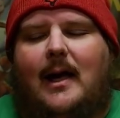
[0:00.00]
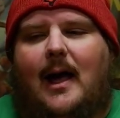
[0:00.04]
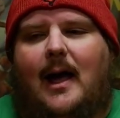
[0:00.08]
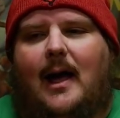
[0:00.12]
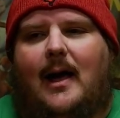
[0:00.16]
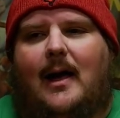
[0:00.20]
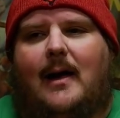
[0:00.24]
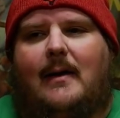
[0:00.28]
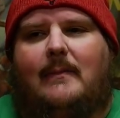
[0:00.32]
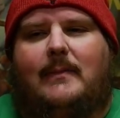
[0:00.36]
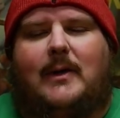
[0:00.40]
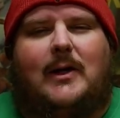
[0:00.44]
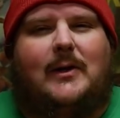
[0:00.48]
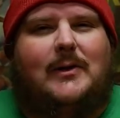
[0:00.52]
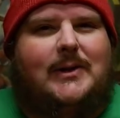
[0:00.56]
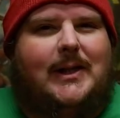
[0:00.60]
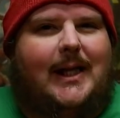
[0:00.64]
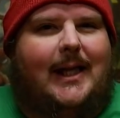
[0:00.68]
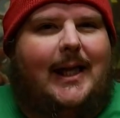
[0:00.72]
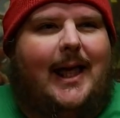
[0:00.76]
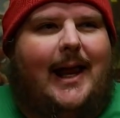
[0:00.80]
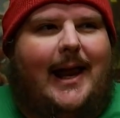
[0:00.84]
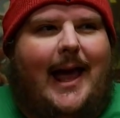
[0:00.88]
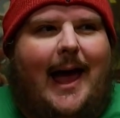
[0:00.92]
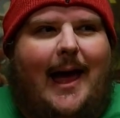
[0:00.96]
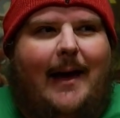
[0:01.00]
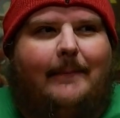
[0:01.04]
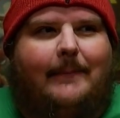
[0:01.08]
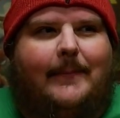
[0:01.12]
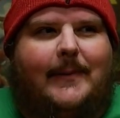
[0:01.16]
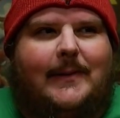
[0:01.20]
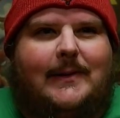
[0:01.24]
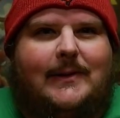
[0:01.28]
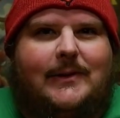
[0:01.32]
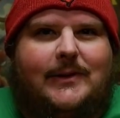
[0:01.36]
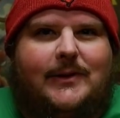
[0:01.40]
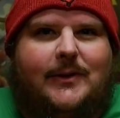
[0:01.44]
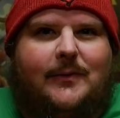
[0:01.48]
Um, usually that
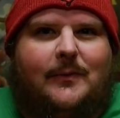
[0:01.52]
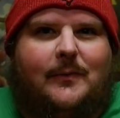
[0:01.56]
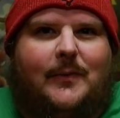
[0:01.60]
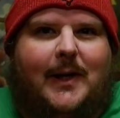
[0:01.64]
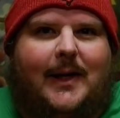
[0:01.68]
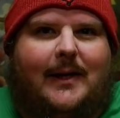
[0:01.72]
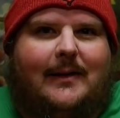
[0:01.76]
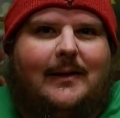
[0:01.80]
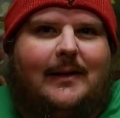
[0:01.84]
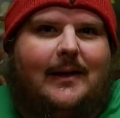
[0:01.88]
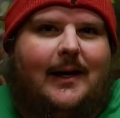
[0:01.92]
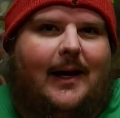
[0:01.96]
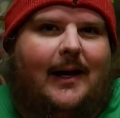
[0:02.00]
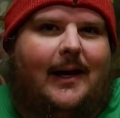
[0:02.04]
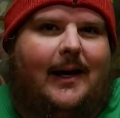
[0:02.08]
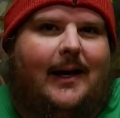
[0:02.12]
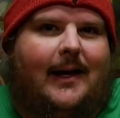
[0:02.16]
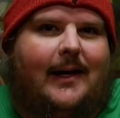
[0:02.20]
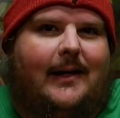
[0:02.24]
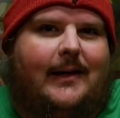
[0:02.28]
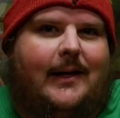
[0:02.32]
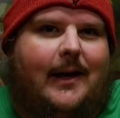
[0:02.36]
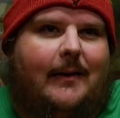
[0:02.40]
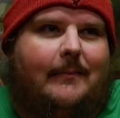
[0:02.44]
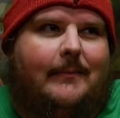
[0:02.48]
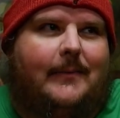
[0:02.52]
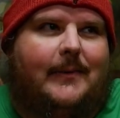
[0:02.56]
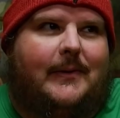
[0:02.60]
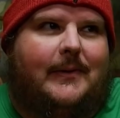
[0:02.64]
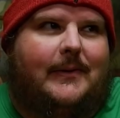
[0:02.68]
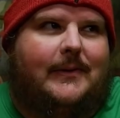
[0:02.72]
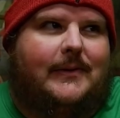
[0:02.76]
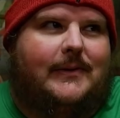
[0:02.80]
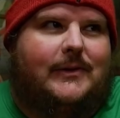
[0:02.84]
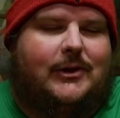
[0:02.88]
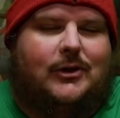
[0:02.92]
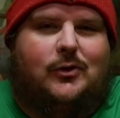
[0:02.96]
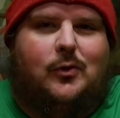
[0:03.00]
happens with uh,
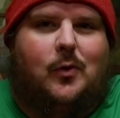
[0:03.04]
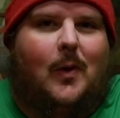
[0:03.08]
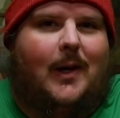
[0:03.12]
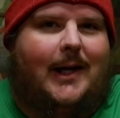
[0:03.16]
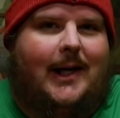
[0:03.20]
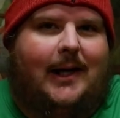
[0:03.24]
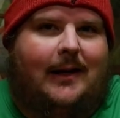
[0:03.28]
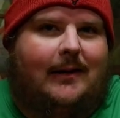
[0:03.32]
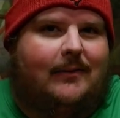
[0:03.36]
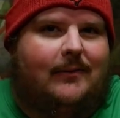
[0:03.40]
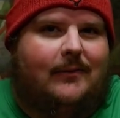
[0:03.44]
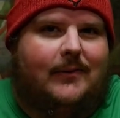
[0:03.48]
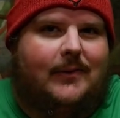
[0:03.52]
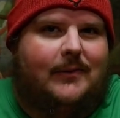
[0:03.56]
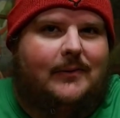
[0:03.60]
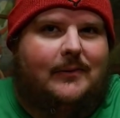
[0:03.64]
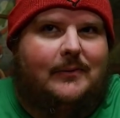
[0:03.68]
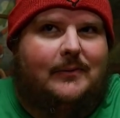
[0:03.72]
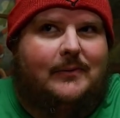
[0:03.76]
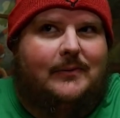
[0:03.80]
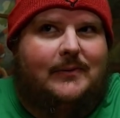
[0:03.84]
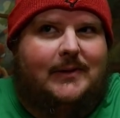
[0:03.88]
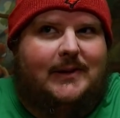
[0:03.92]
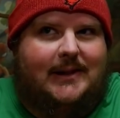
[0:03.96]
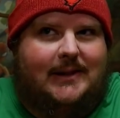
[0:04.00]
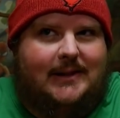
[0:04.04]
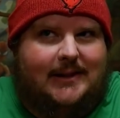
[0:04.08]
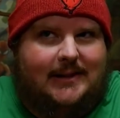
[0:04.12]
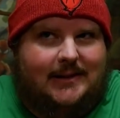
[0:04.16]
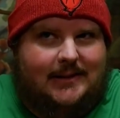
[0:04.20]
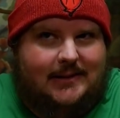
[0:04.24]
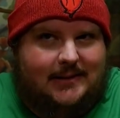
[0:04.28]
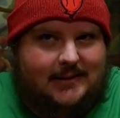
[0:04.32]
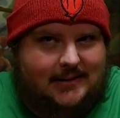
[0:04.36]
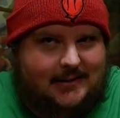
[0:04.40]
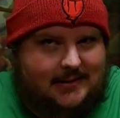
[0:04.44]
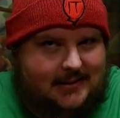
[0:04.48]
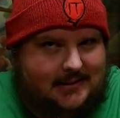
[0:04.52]
numbers 20 through
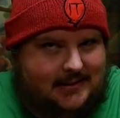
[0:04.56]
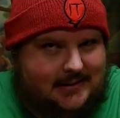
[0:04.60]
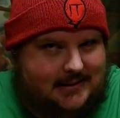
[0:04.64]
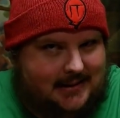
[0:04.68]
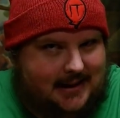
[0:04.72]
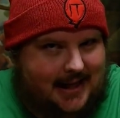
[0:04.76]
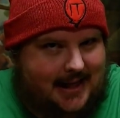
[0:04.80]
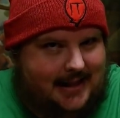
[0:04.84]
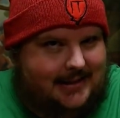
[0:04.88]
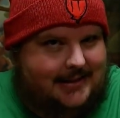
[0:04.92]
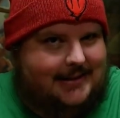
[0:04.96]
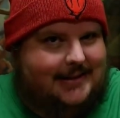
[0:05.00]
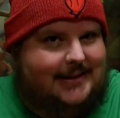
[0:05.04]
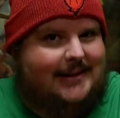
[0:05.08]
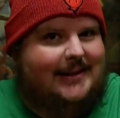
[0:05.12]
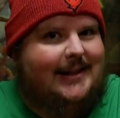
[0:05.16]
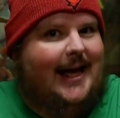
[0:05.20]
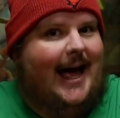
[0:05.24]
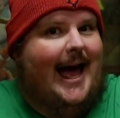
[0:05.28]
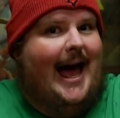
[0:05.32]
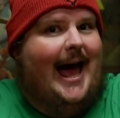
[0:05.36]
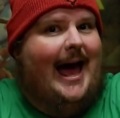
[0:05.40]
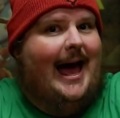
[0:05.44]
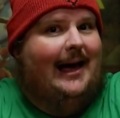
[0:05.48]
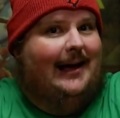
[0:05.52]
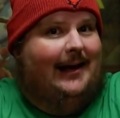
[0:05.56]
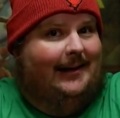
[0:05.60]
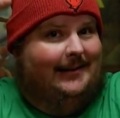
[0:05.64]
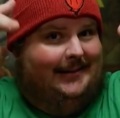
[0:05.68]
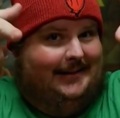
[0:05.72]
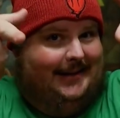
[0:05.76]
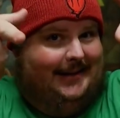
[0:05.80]
6. Ah, I